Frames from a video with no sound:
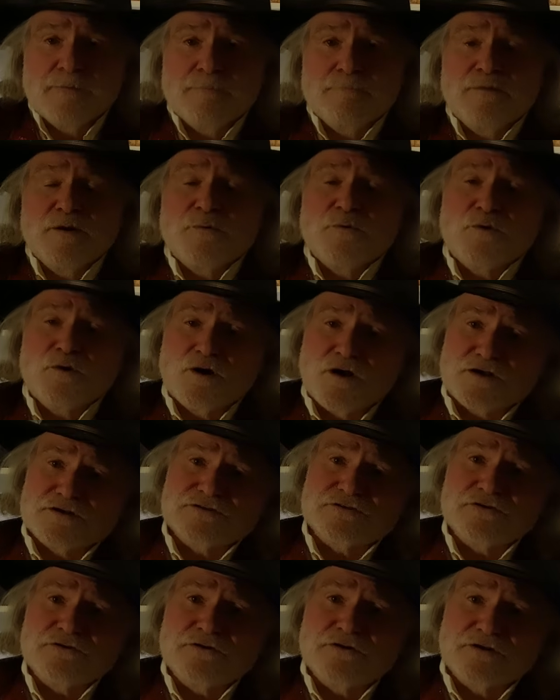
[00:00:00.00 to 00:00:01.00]
but we're
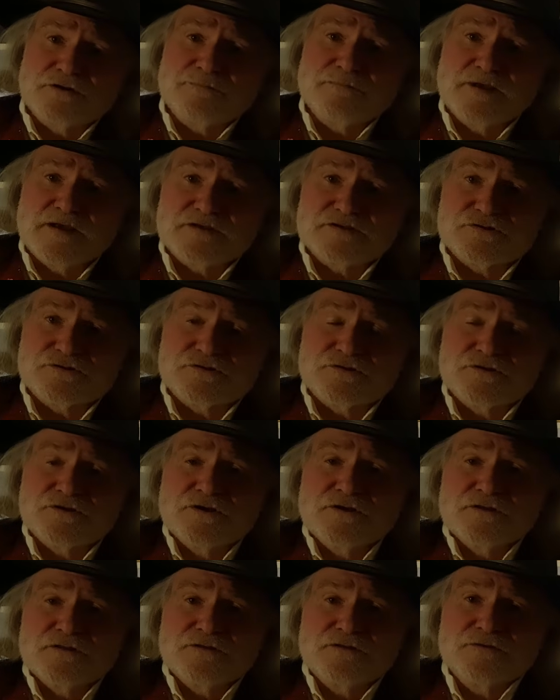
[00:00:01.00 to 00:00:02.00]
also going to
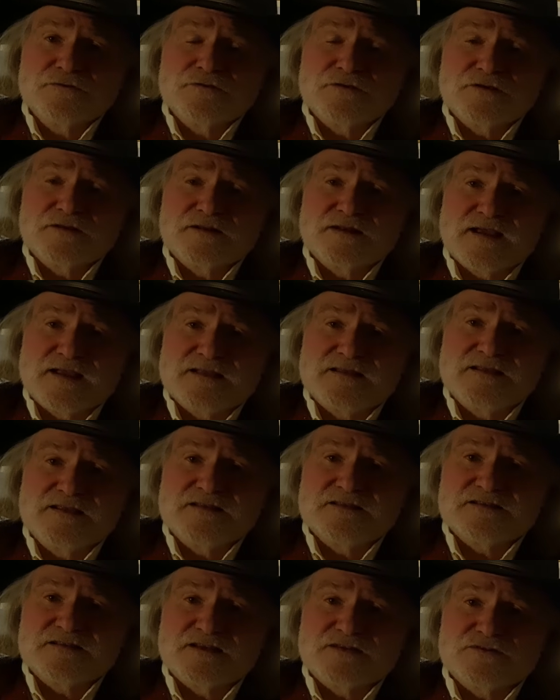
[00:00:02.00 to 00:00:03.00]
do the
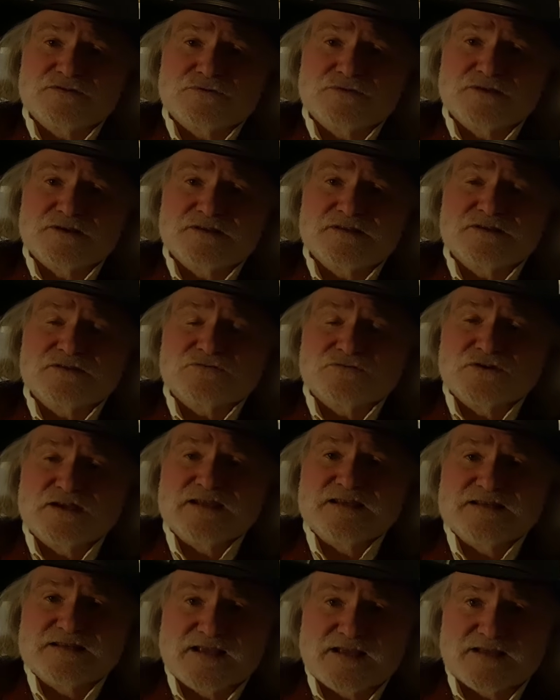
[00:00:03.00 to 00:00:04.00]
19th century
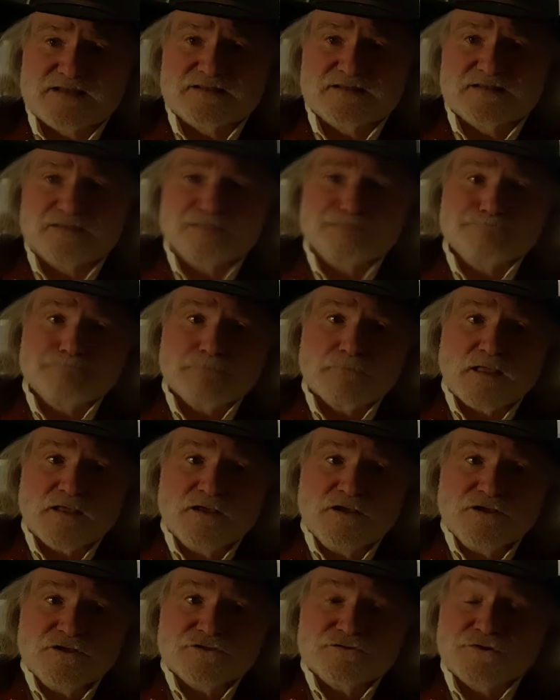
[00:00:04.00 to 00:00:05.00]
string test.
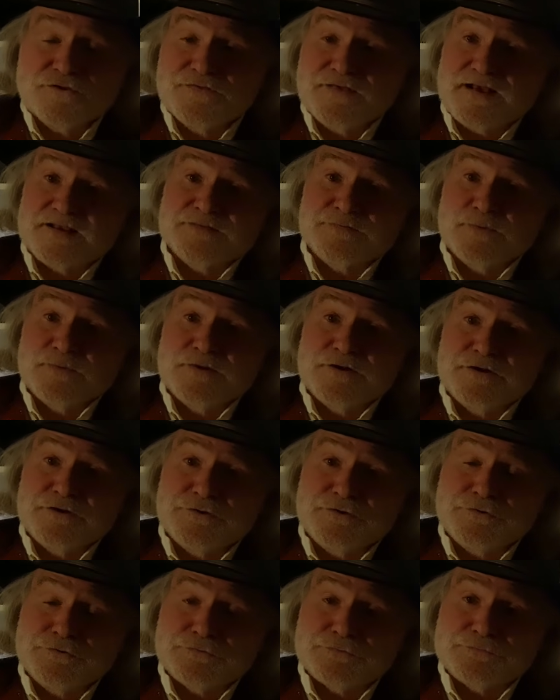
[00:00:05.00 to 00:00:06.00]
So that's what we're going
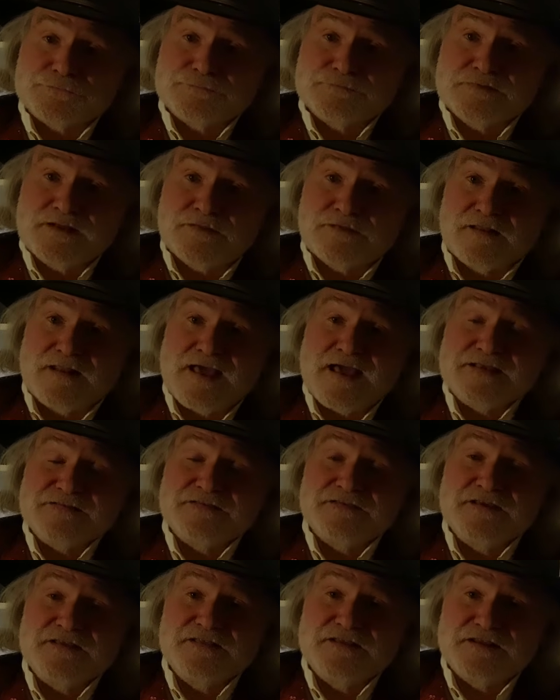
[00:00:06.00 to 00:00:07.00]
to do. Now, the
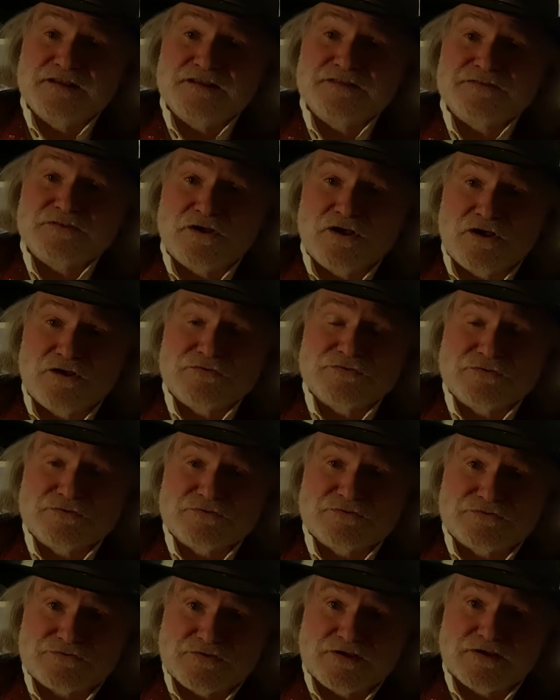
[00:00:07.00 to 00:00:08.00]
last thing that is also
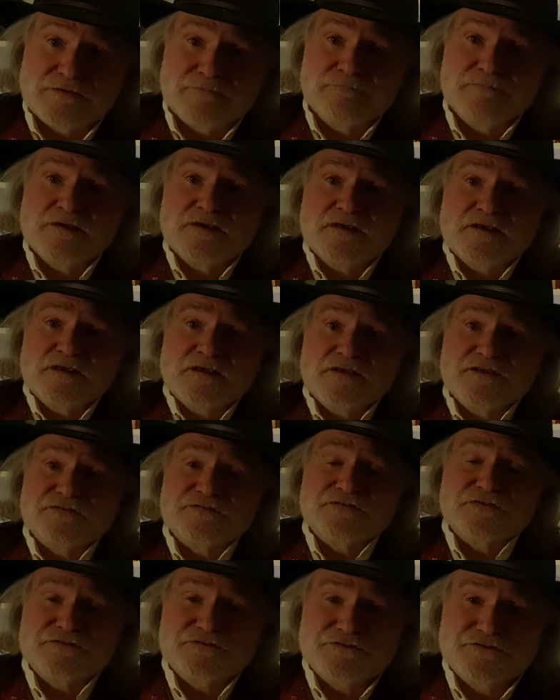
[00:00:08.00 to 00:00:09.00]
the same
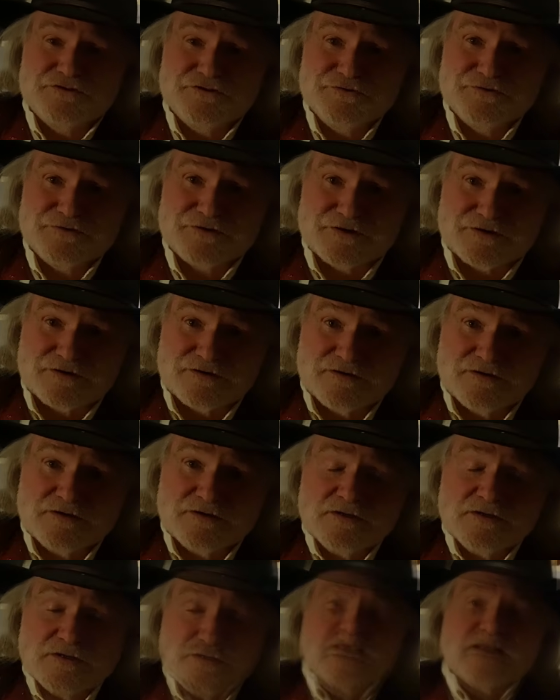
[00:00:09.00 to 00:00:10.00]
is the shooter.
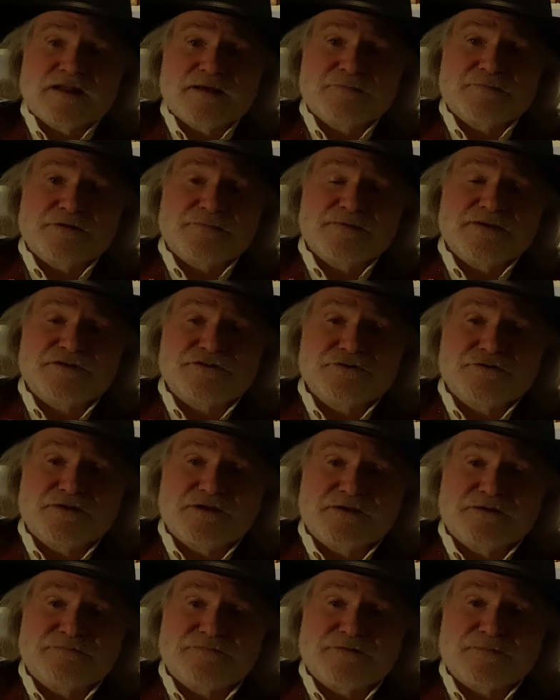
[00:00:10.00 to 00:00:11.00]
And I'm going to be
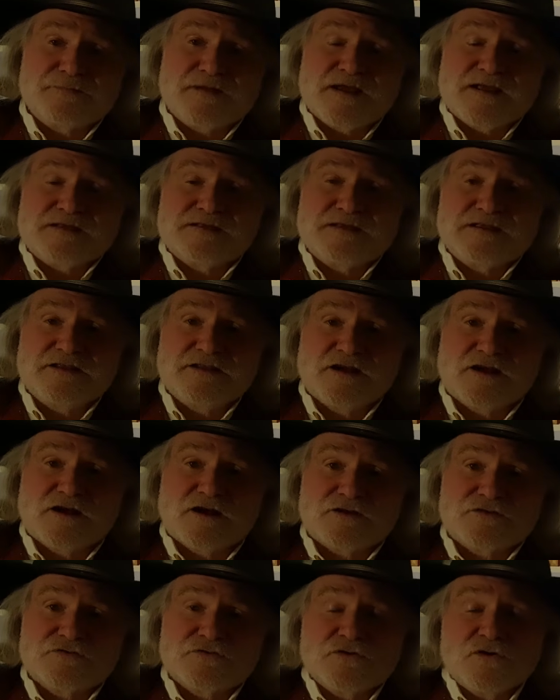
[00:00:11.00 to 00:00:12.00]
shooting them from 19
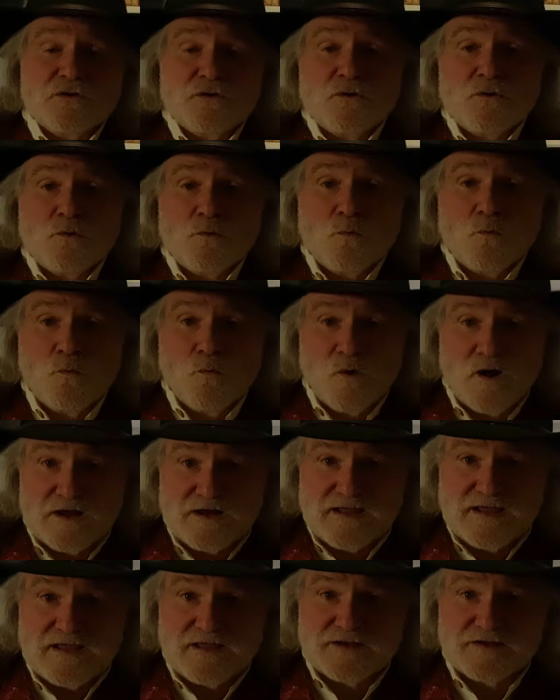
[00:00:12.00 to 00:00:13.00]
yards,
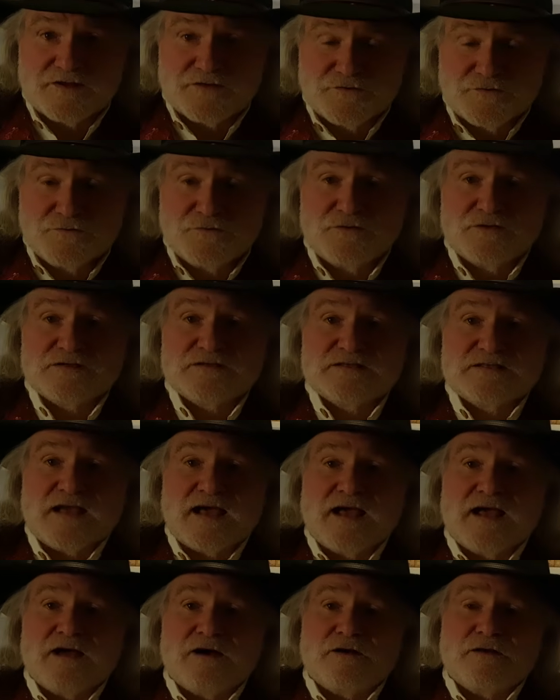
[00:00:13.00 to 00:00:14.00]
one-handed duelist
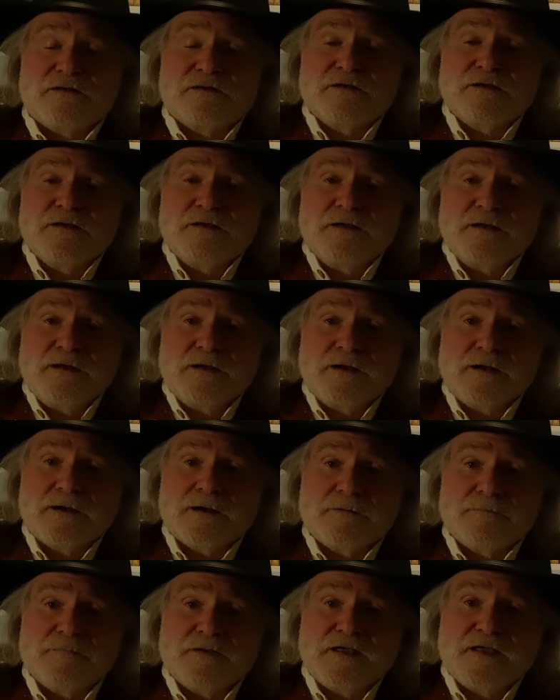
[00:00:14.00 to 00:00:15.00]
style,
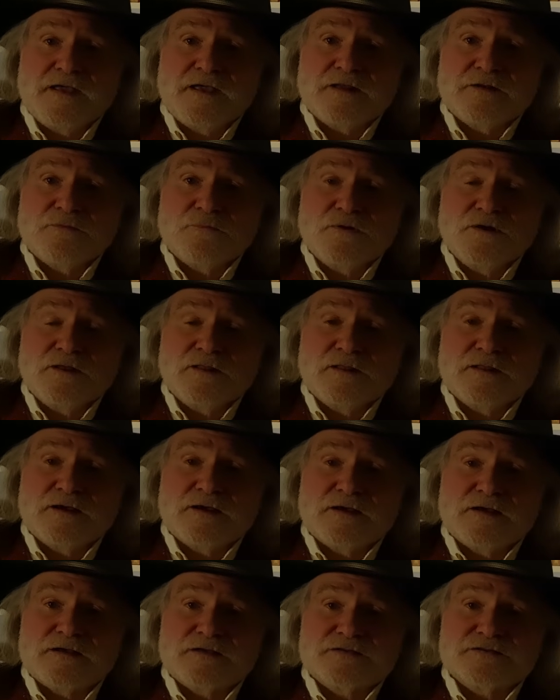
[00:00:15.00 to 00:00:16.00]
and
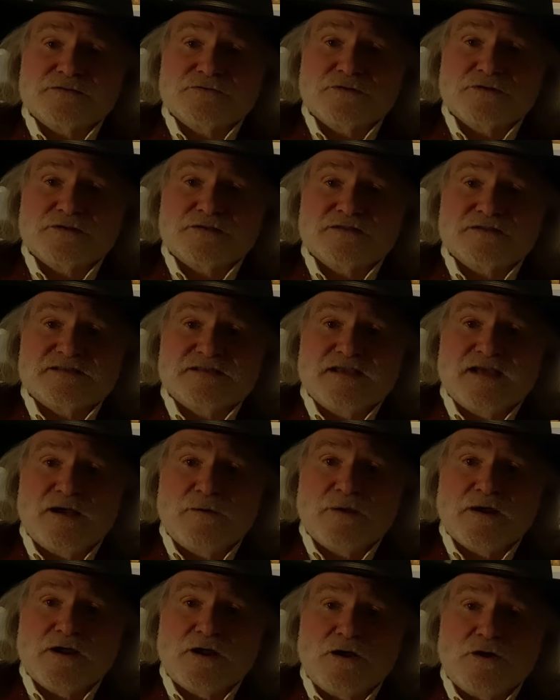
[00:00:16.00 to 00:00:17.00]
we'll sort of see
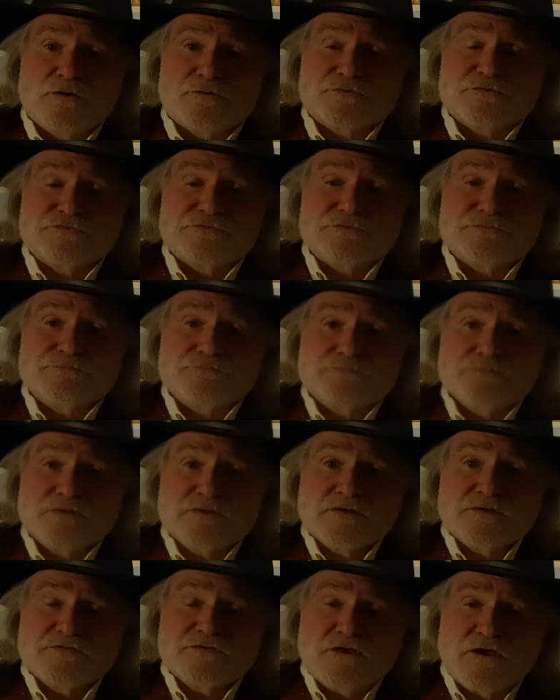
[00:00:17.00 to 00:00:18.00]
how it goes.
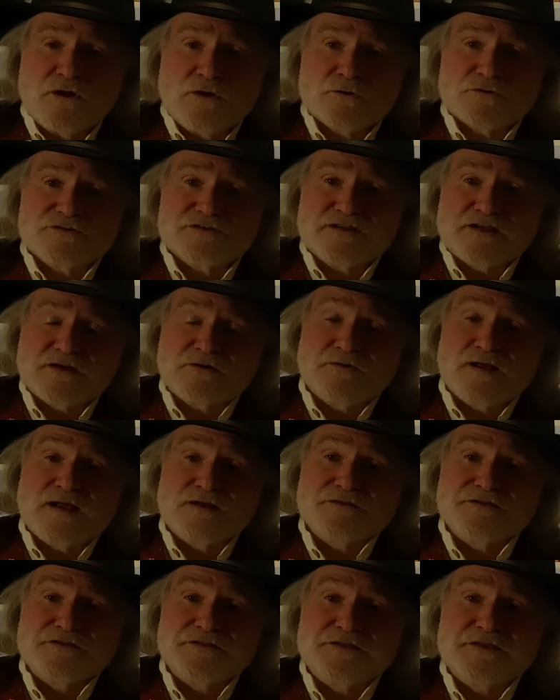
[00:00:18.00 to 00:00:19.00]
So stick
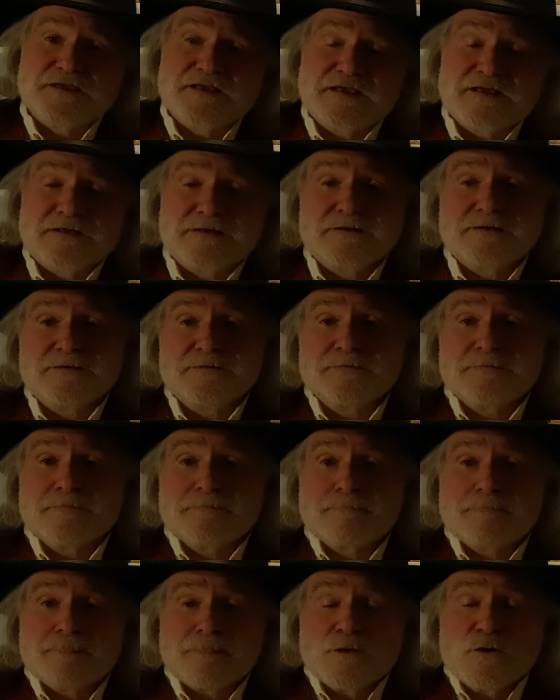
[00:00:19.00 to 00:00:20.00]
around till the end.
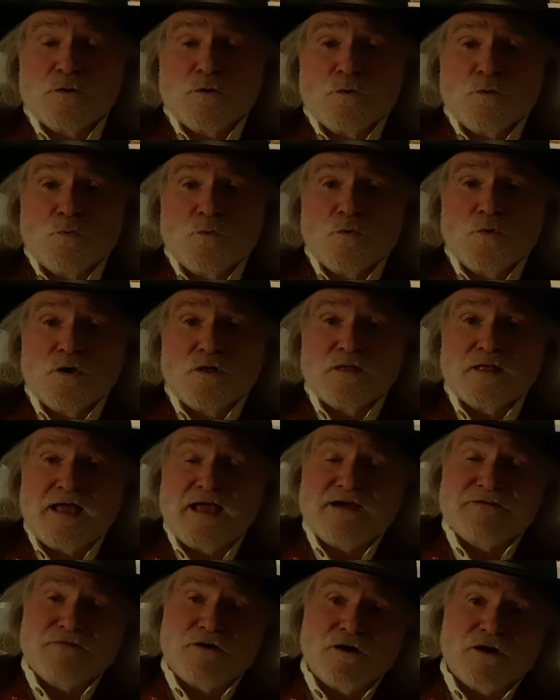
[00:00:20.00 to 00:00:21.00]
We'll
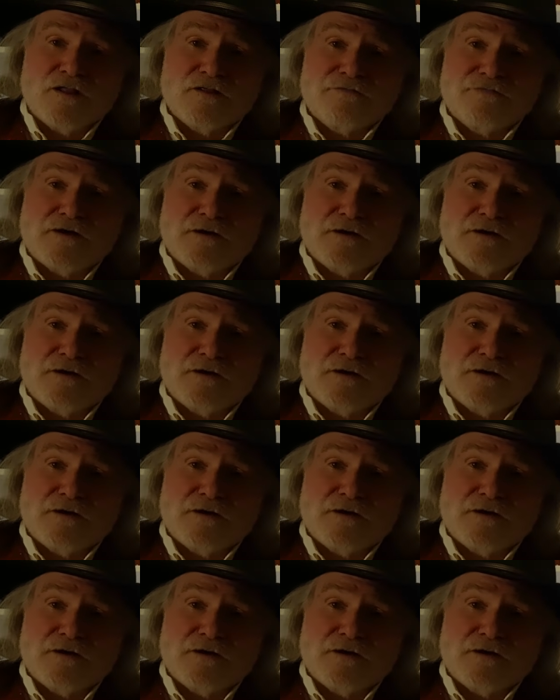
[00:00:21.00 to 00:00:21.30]
have all of